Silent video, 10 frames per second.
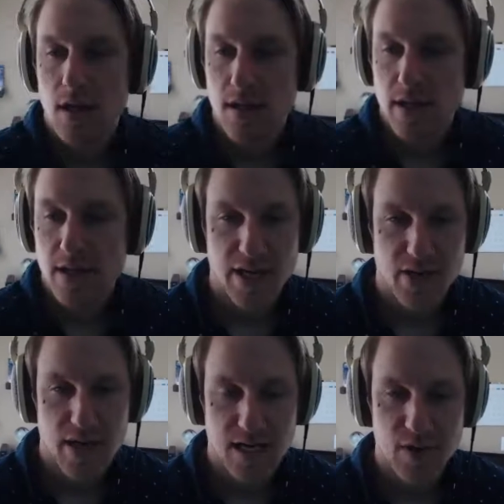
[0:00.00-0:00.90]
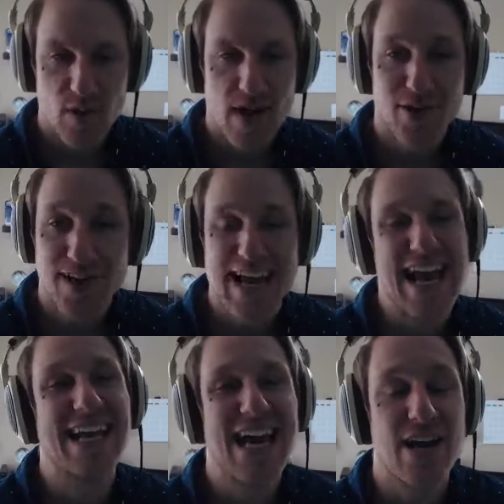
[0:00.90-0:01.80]
Yeah, you're not going to be rendering
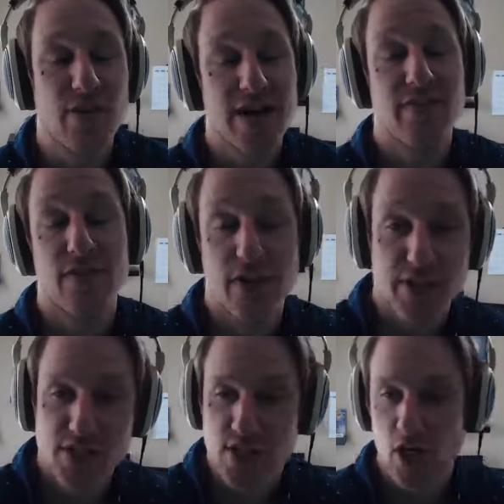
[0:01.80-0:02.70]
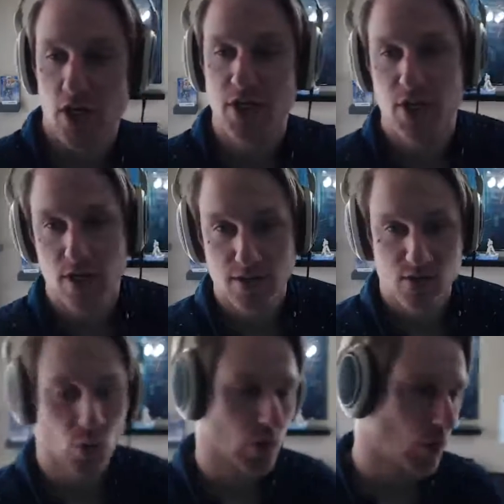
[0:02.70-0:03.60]
8K red footage on your
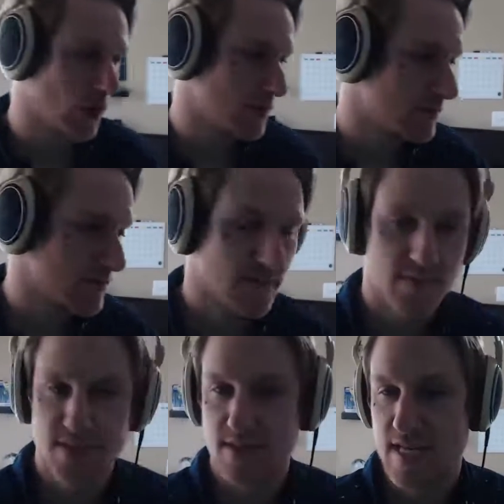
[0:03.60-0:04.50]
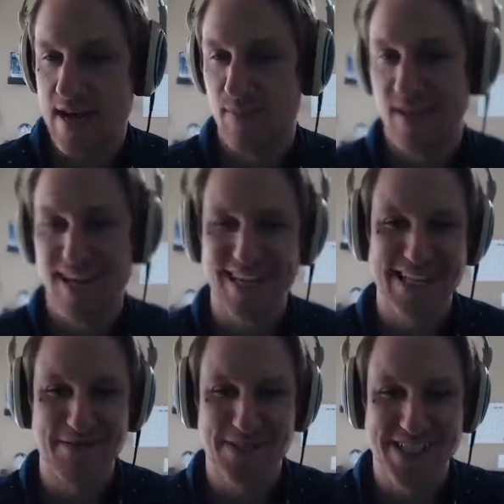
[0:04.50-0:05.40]
dual core tablet
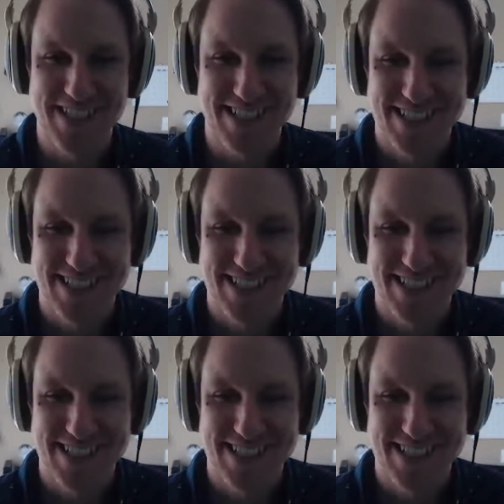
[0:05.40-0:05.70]
anytime soon.